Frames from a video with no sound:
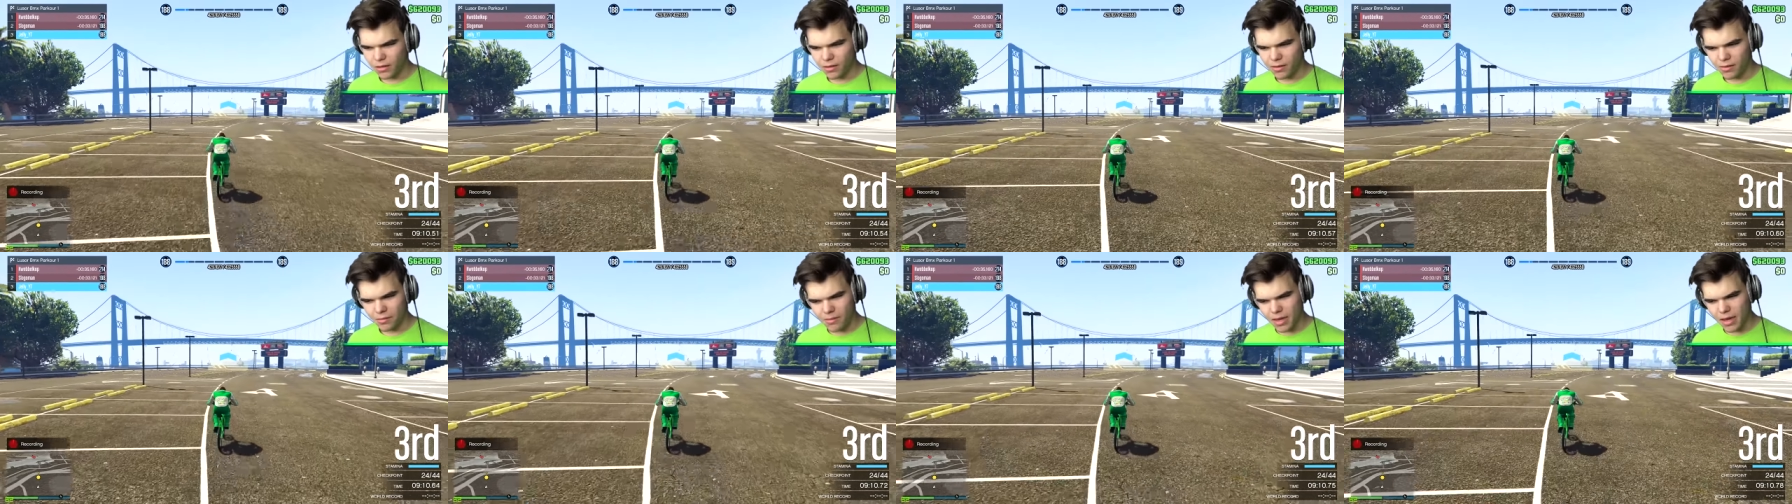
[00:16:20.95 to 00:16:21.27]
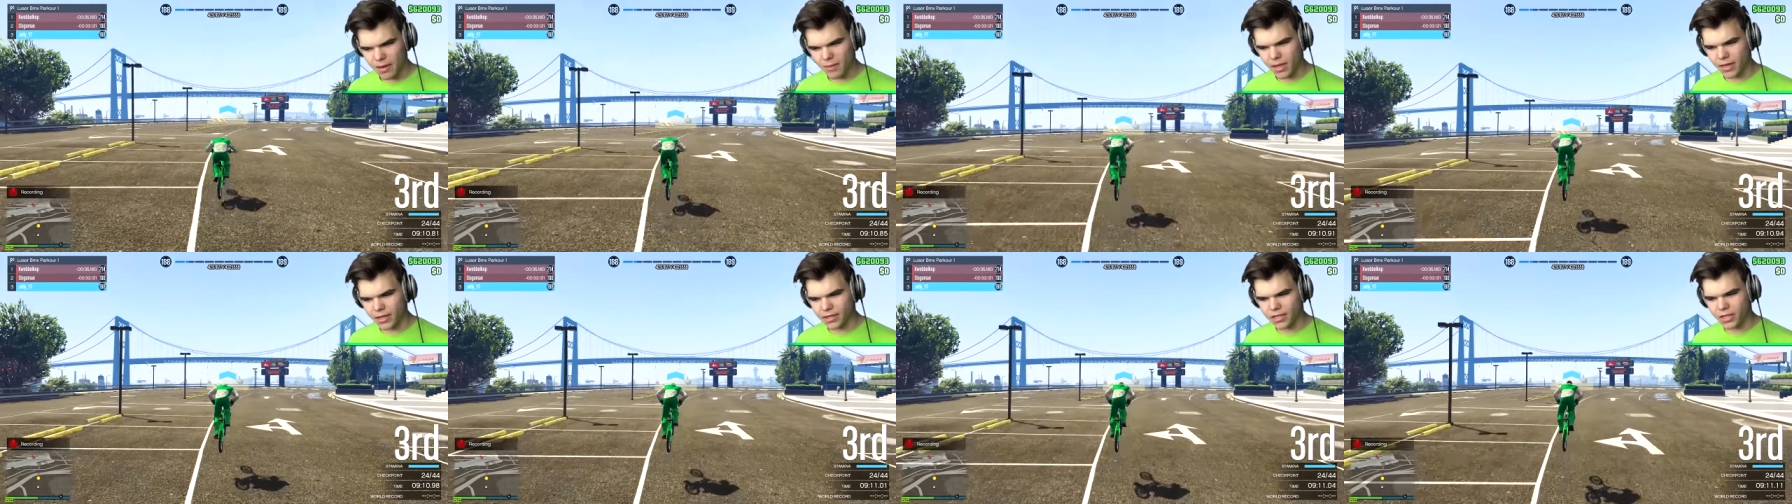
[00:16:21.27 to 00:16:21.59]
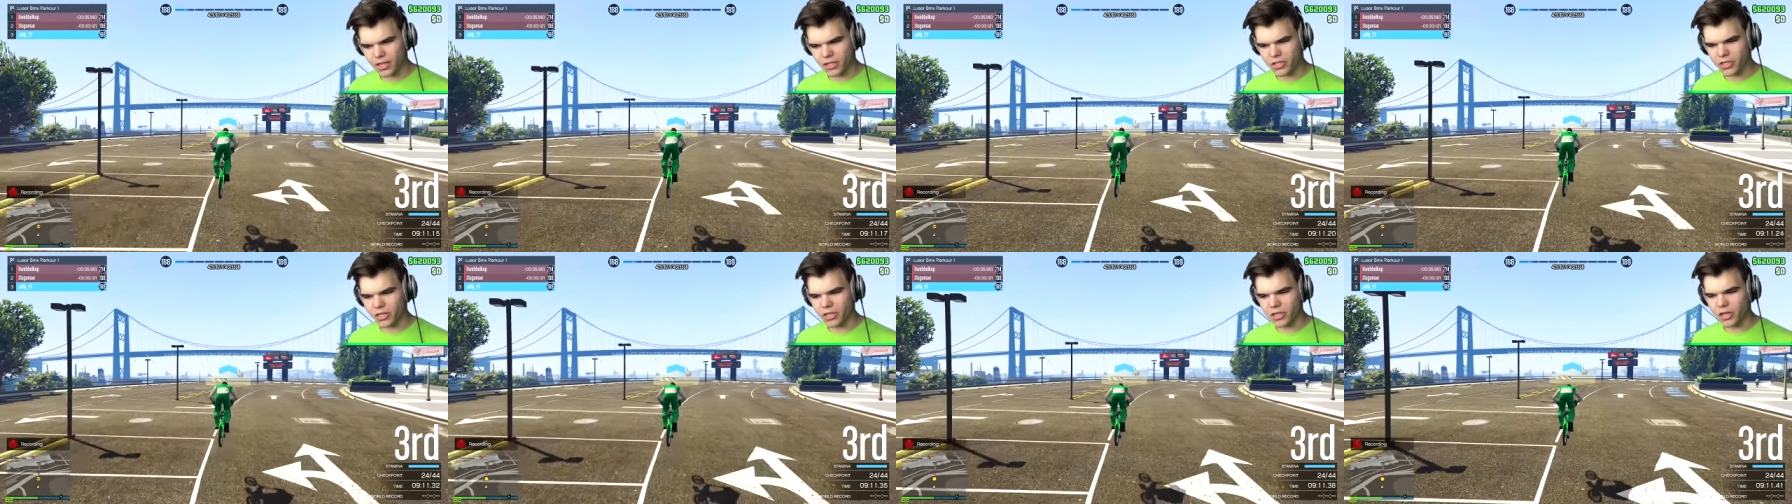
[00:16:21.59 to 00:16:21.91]
You want to Maybe it's
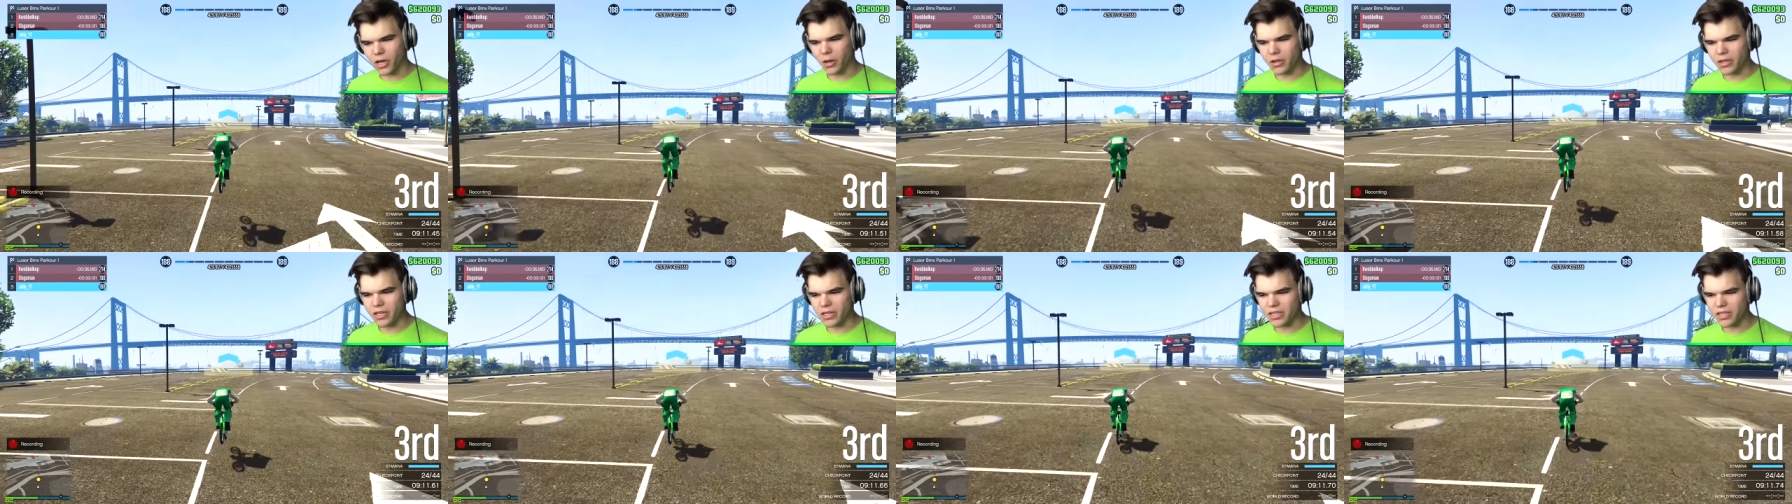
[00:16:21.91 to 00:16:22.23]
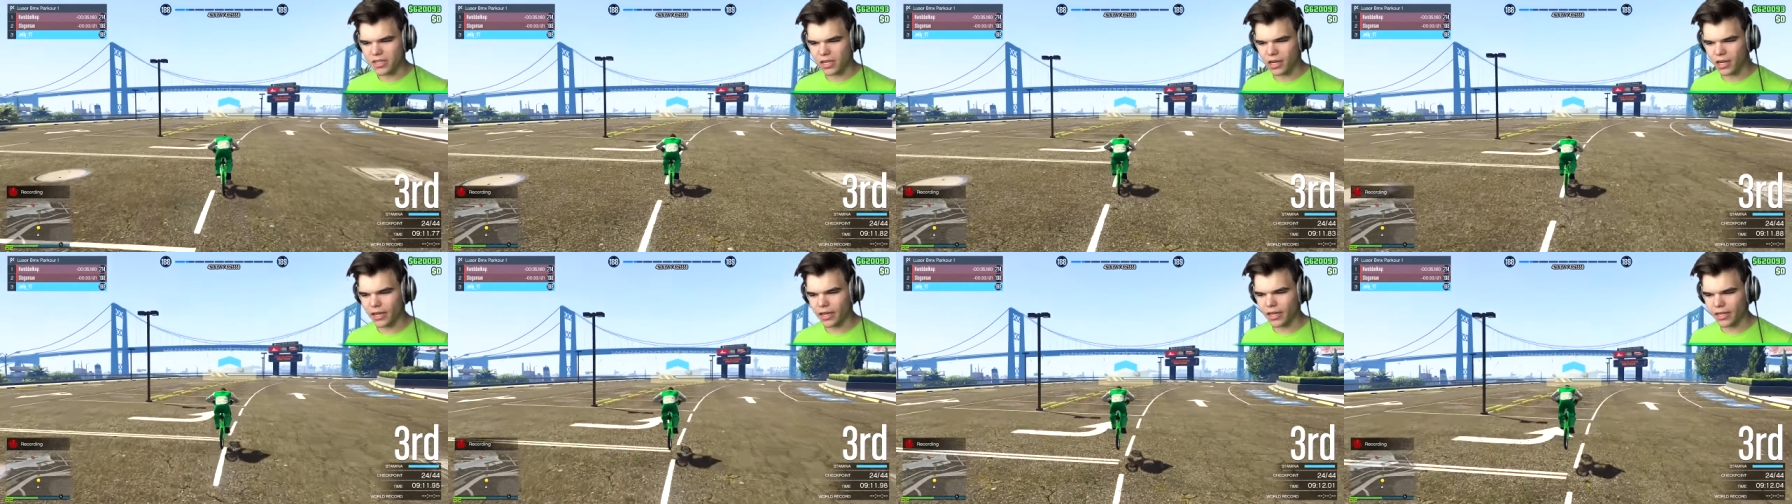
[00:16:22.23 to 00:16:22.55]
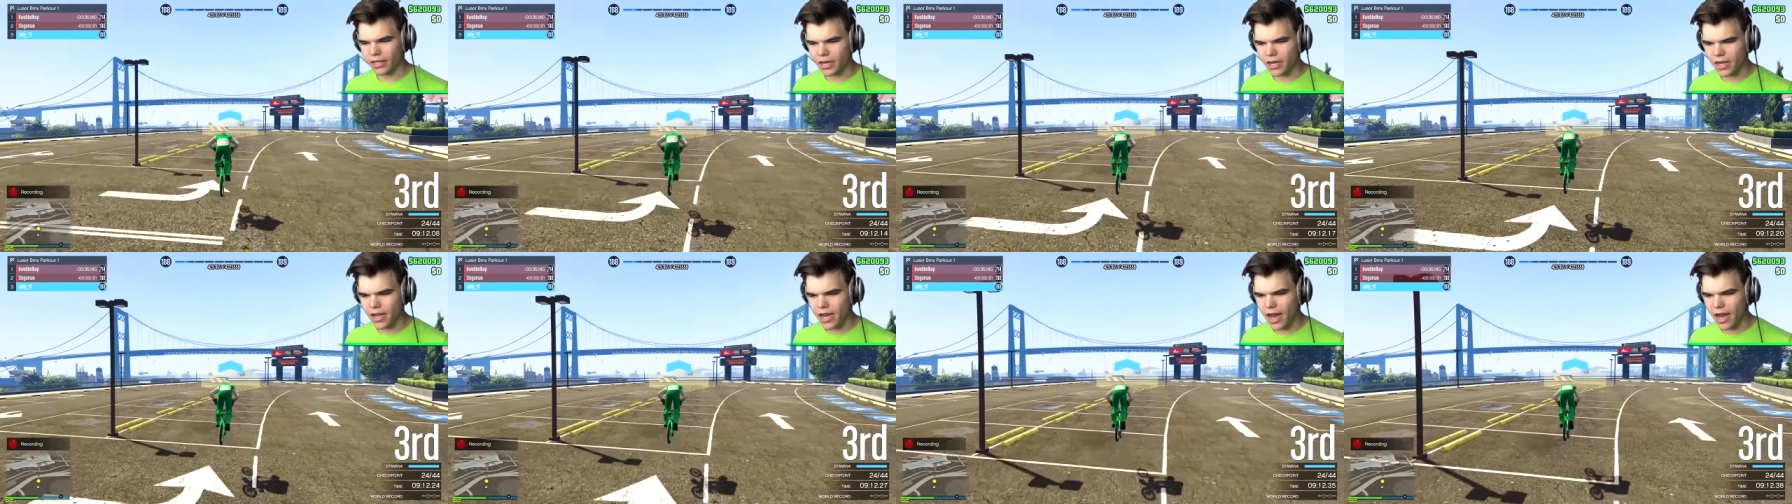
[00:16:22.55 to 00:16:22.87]
because you know you suck well,
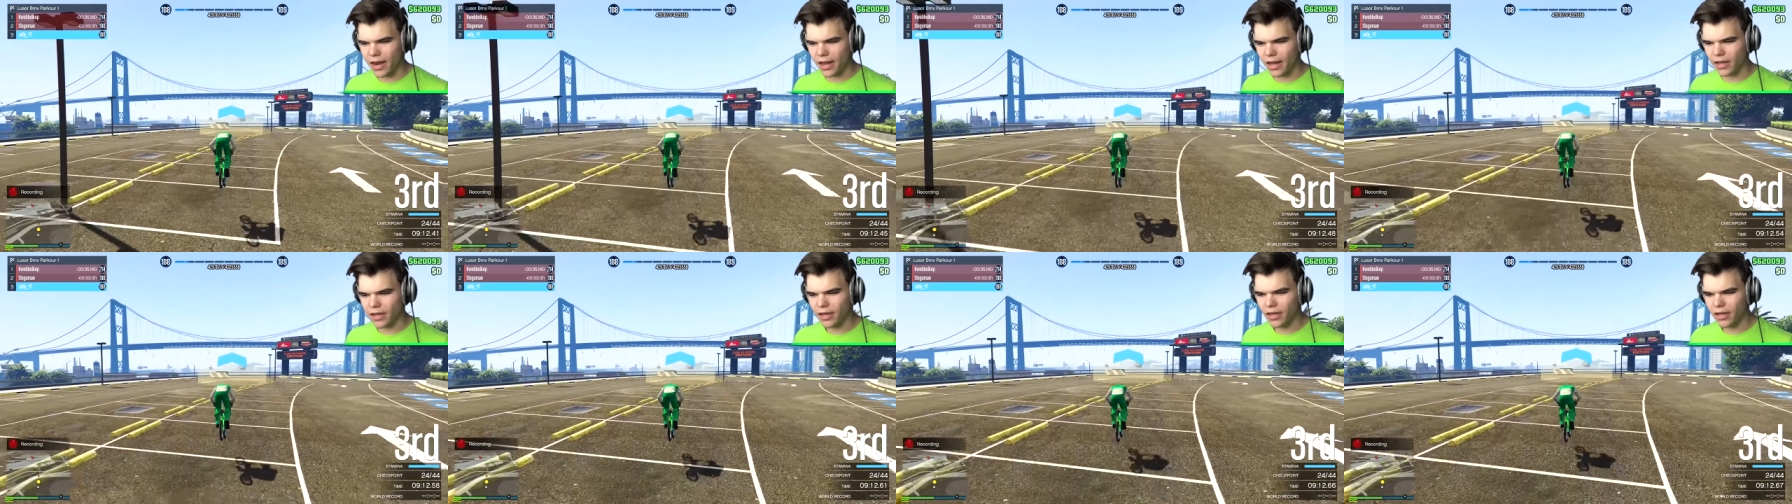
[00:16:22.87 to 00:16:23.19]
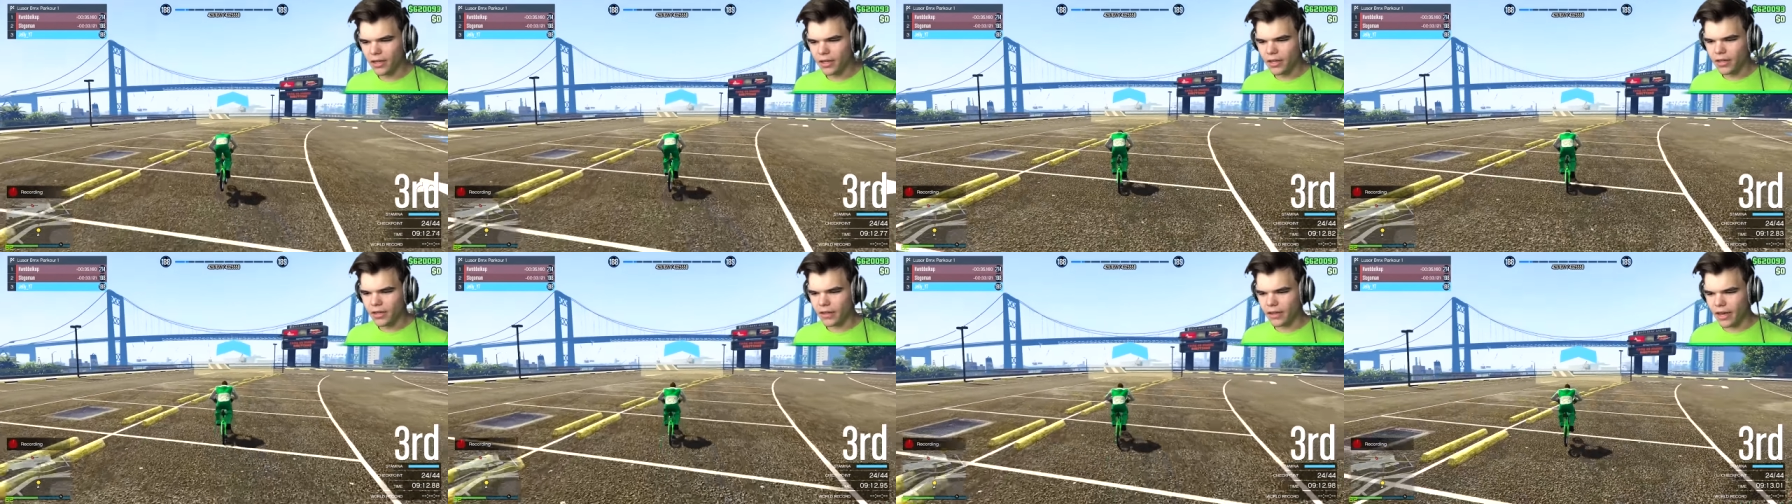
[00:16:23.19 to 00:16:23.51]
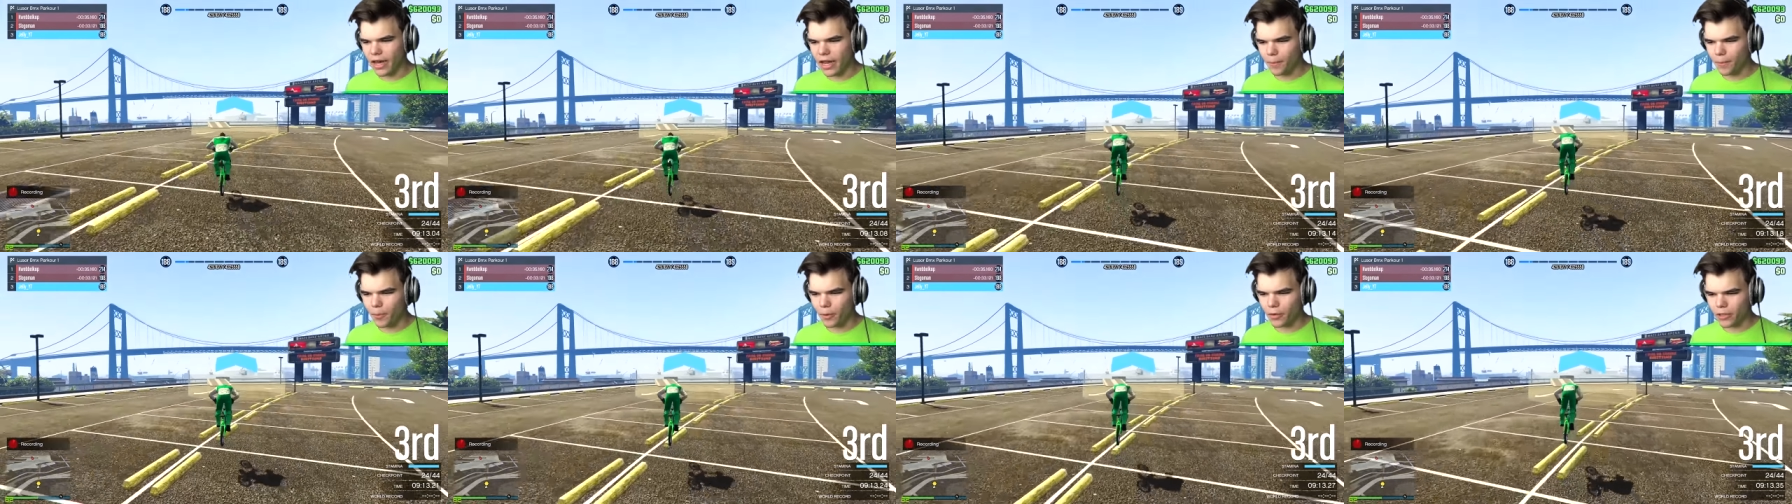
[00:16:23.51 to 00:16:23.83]
and you gotta you
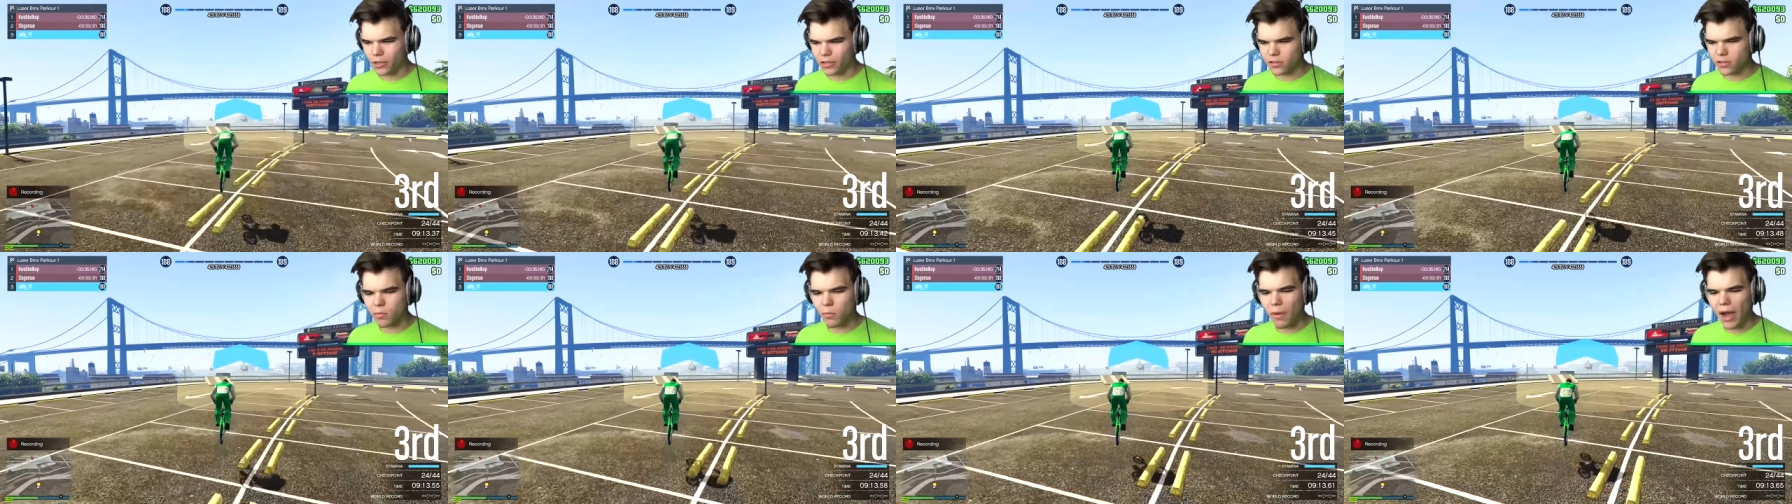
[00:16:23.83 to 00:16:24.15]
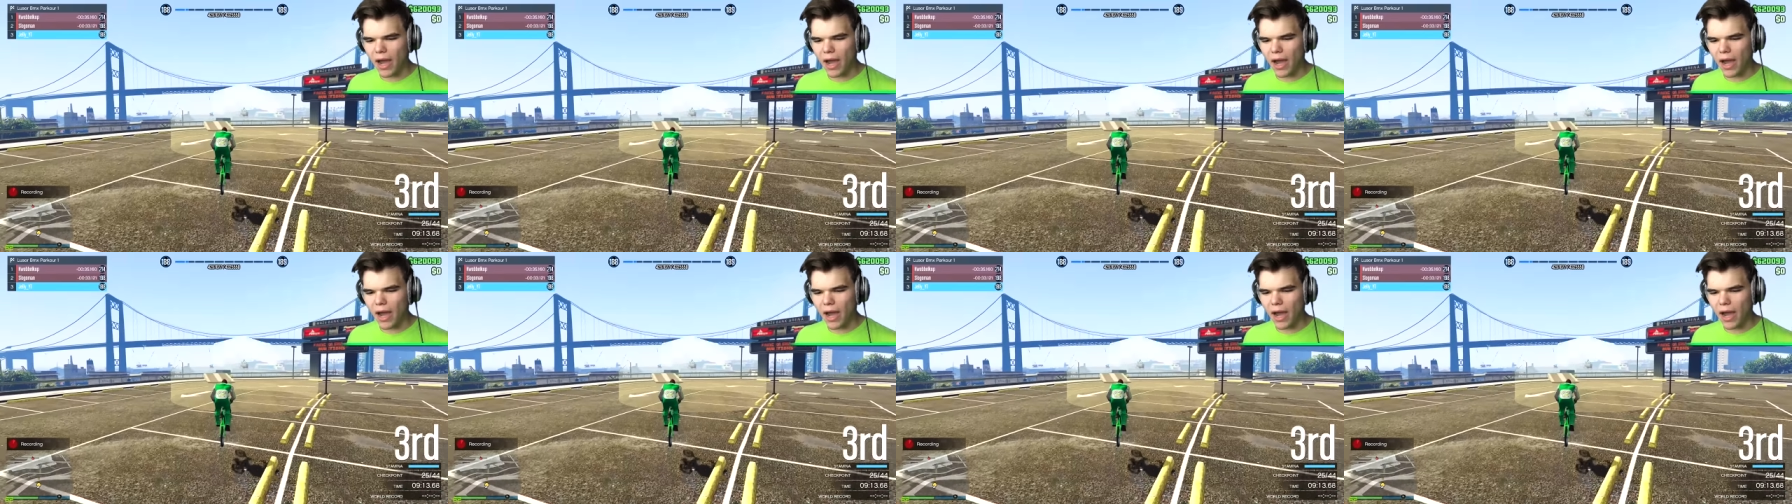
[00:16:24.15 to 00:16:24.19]
gotta okay, put those guys.